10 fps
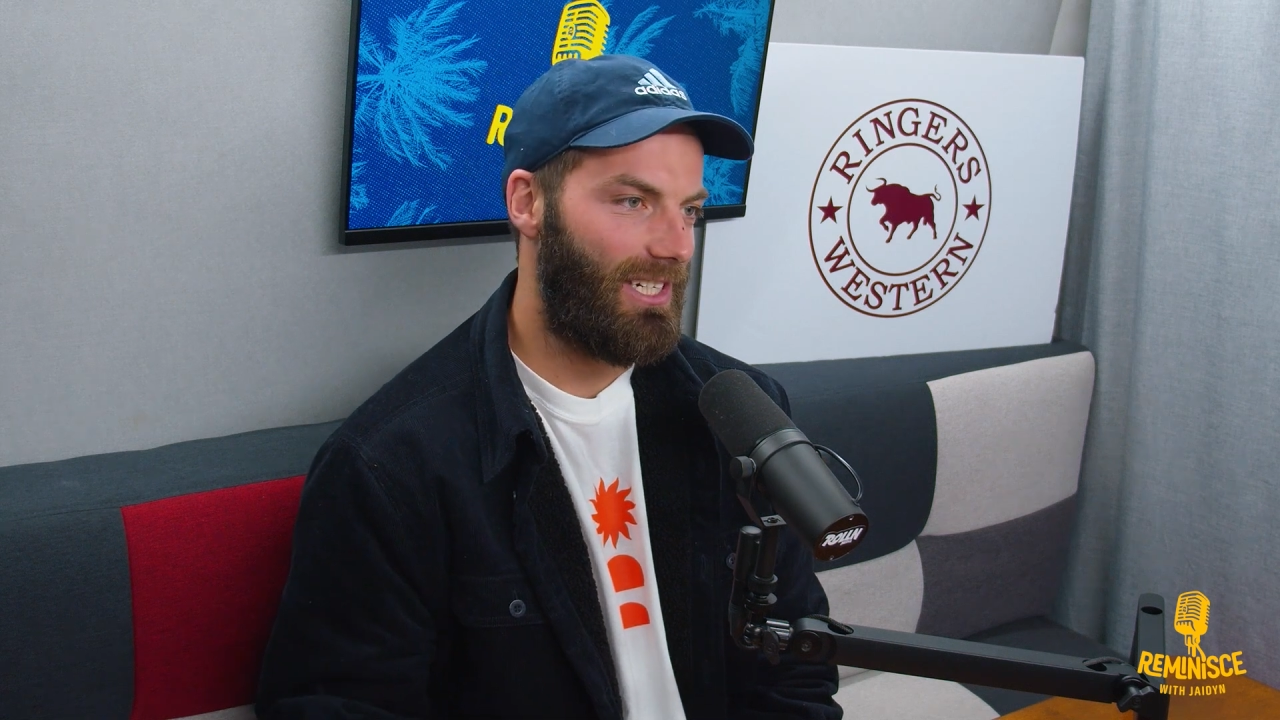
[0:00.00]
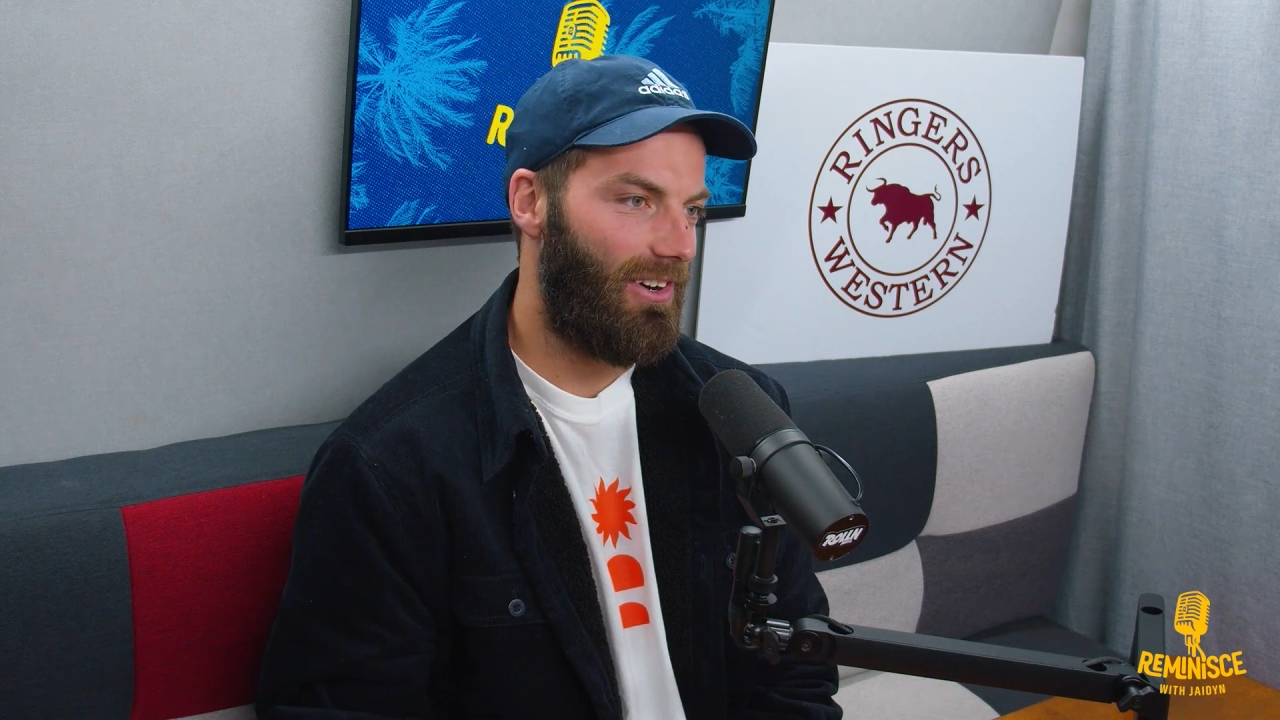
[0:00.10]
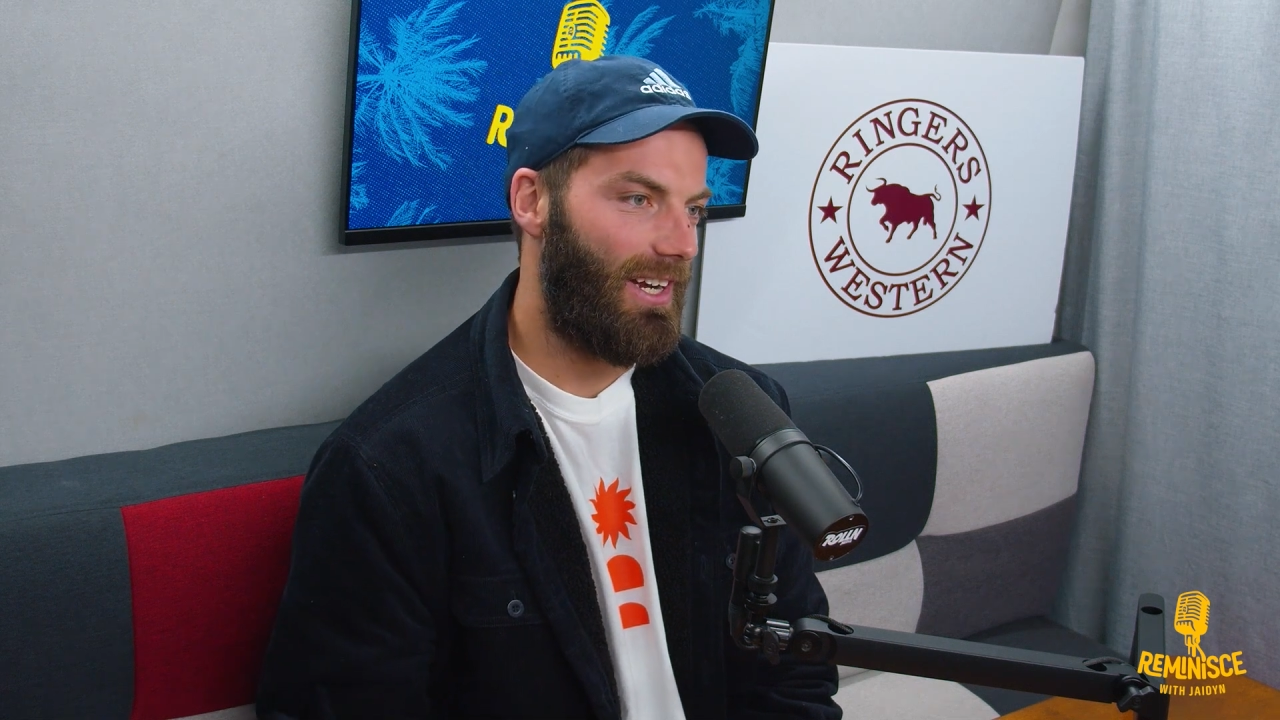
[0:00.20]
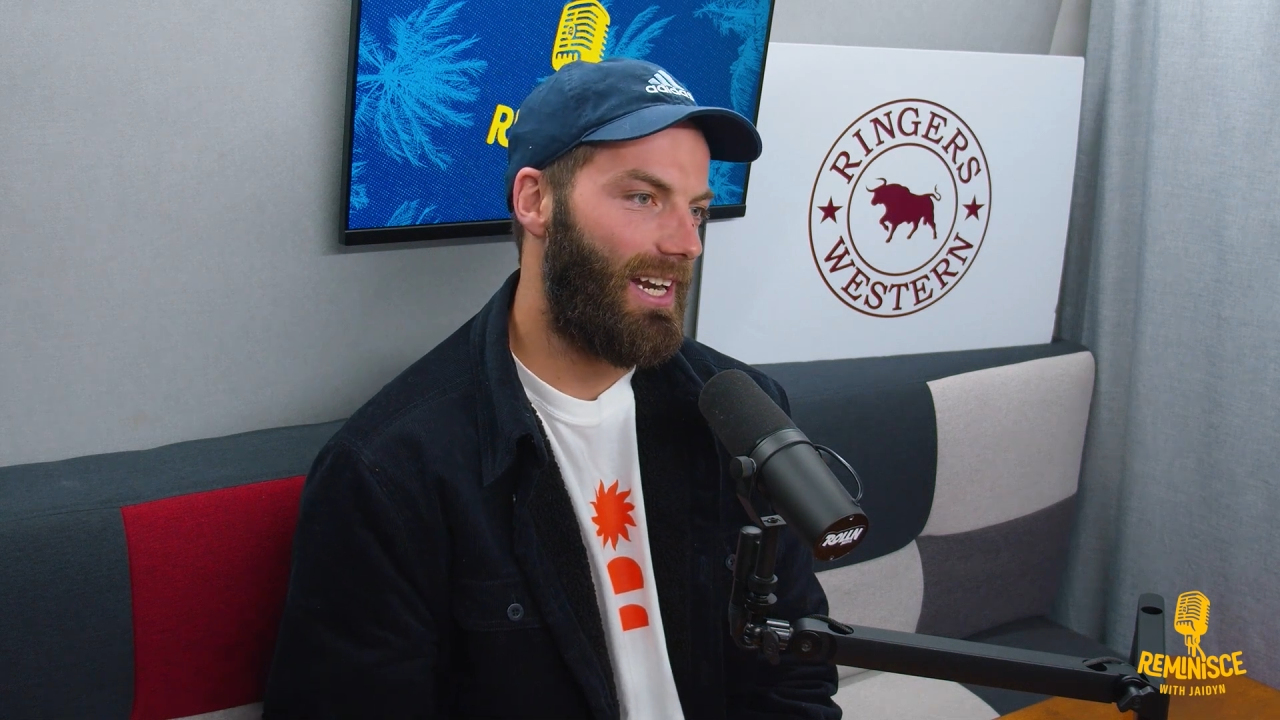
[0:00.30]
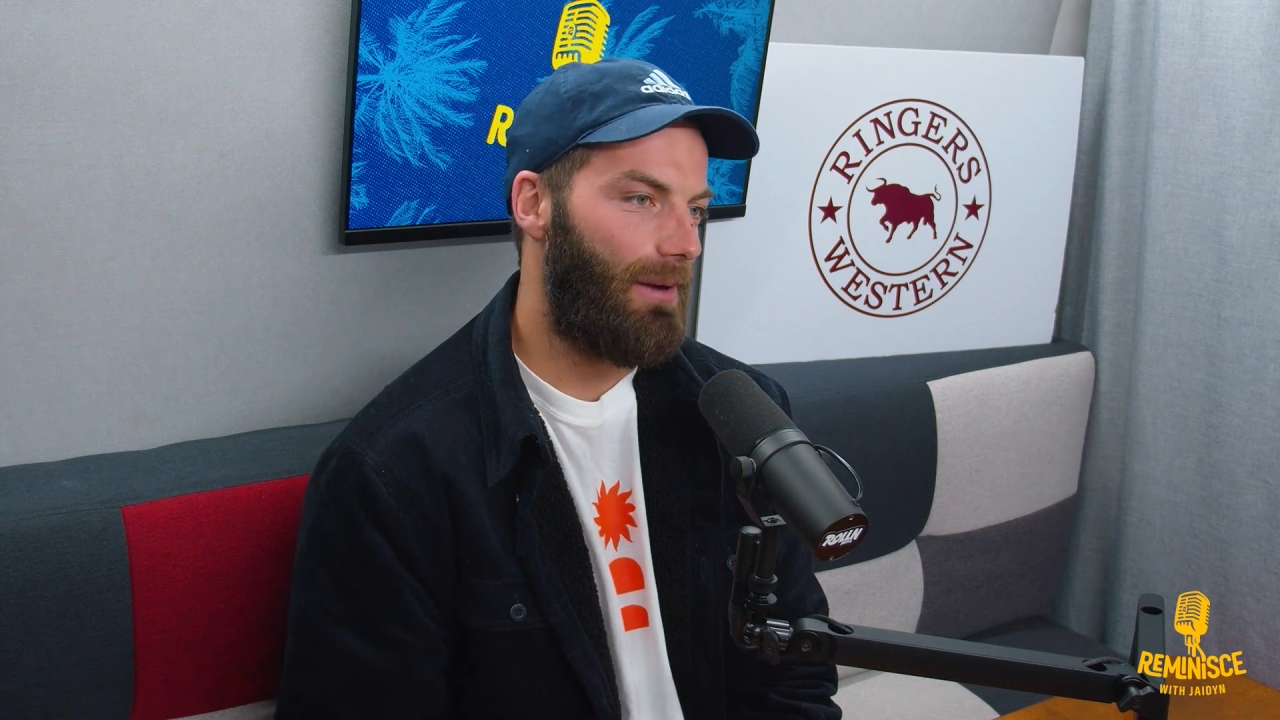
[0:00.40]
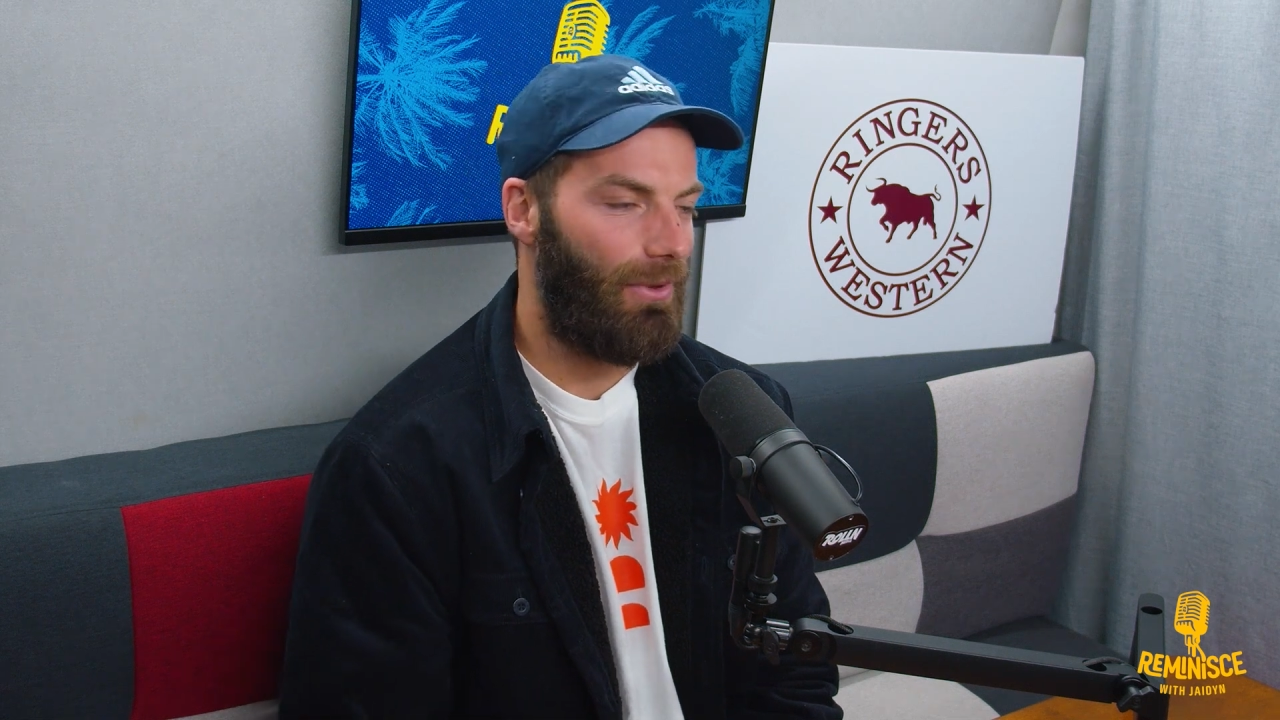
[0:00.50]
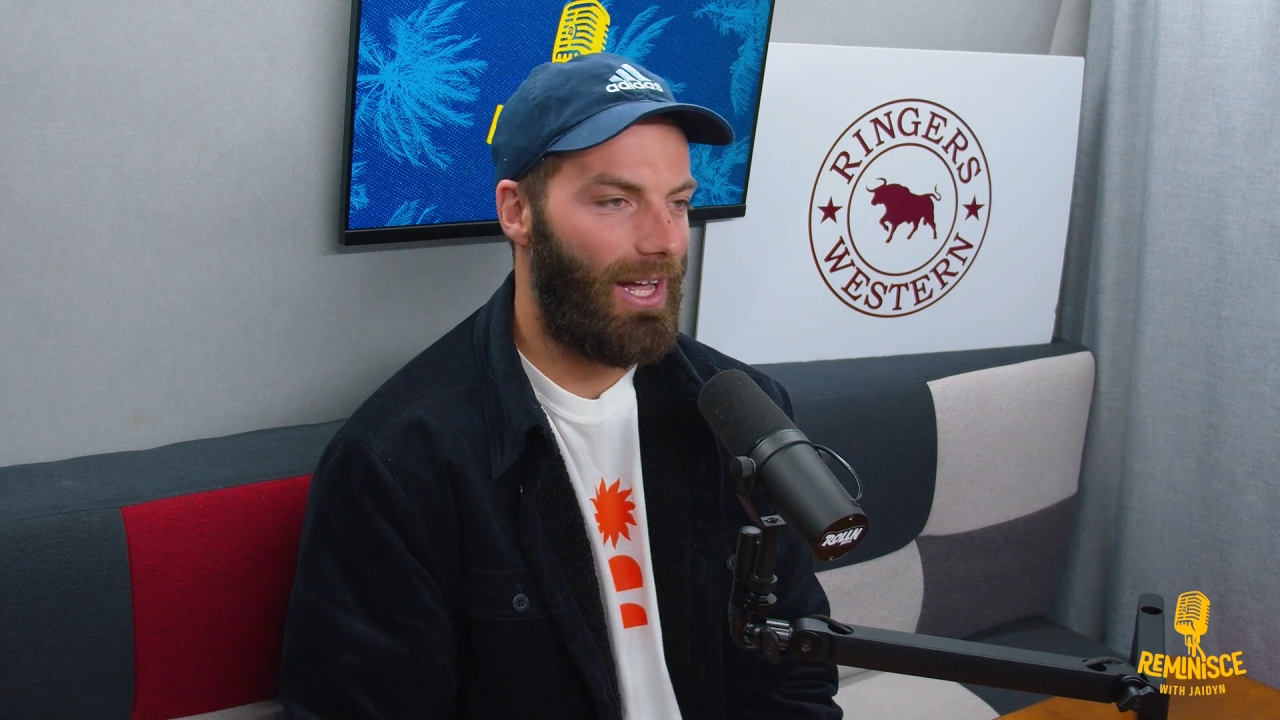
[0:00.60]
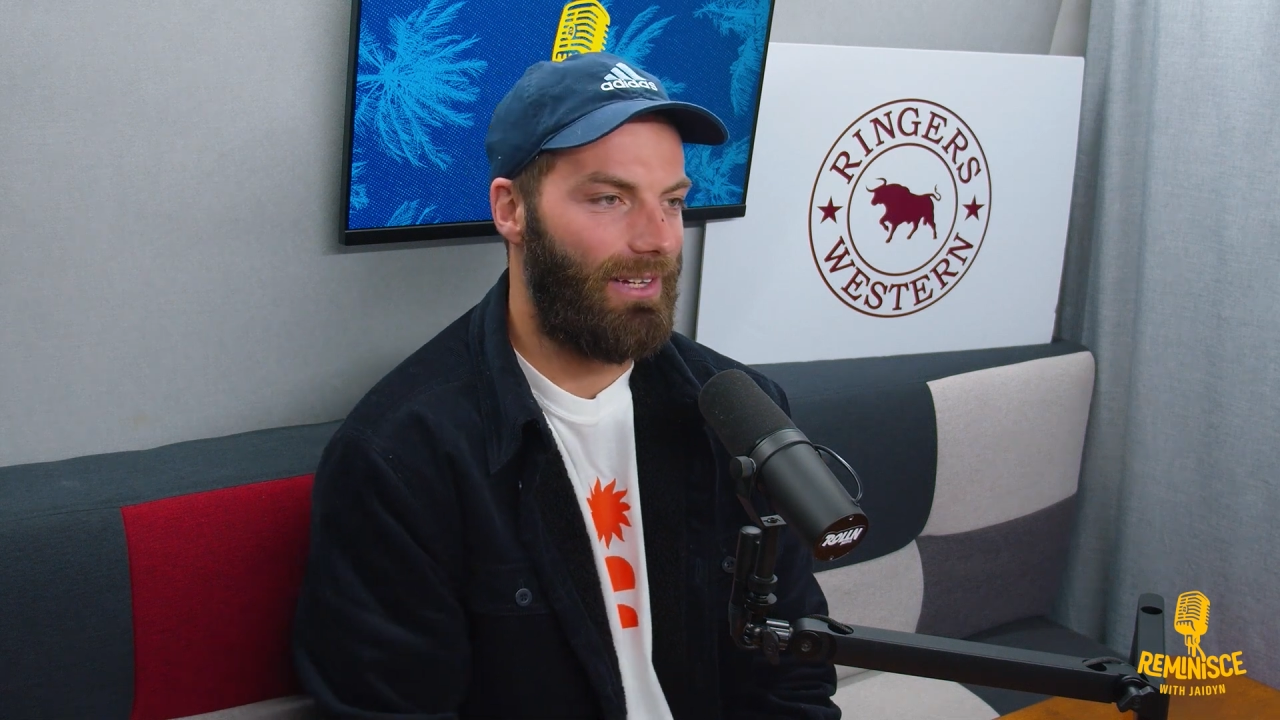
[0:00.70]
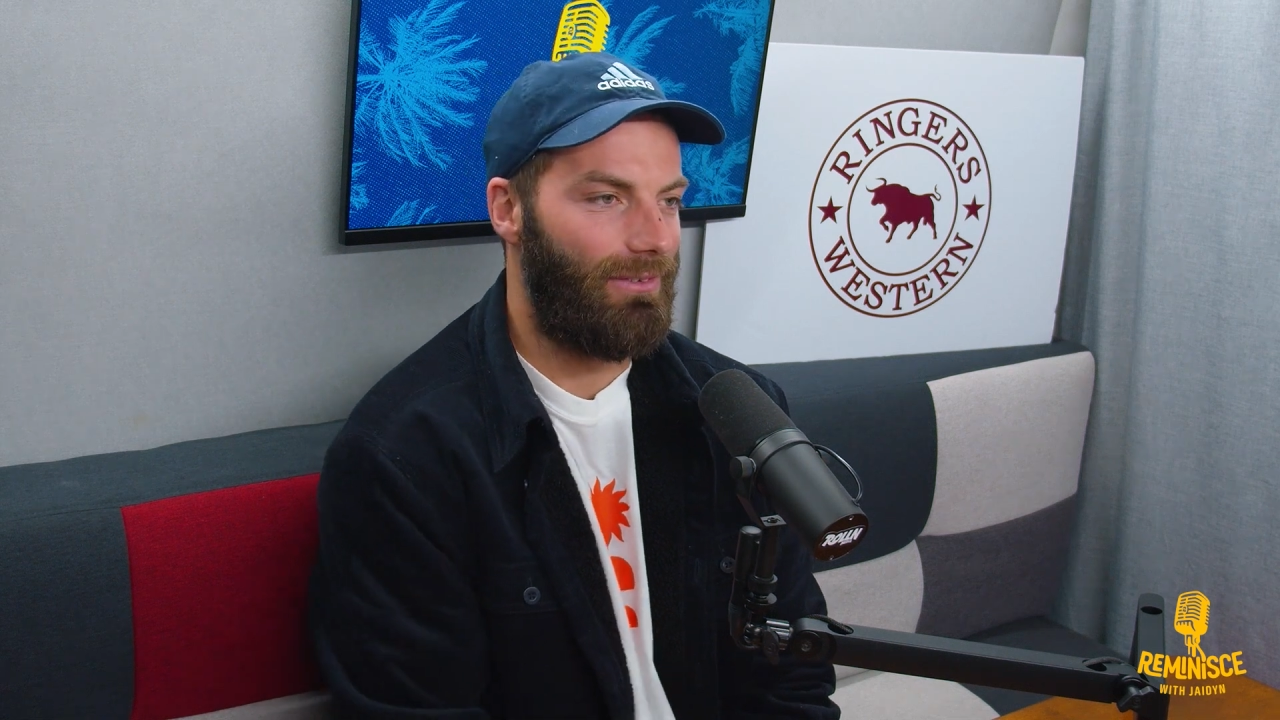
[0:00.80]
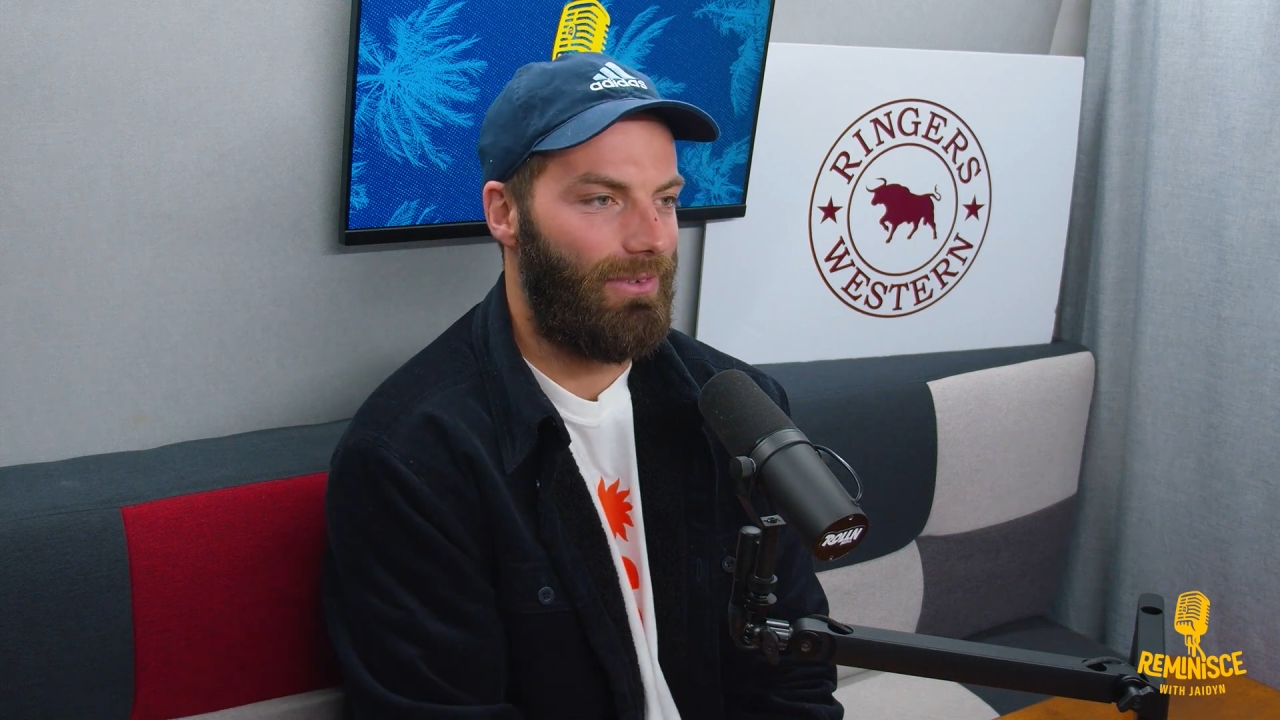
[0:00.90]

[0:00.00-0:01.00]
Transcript: year I ended up playing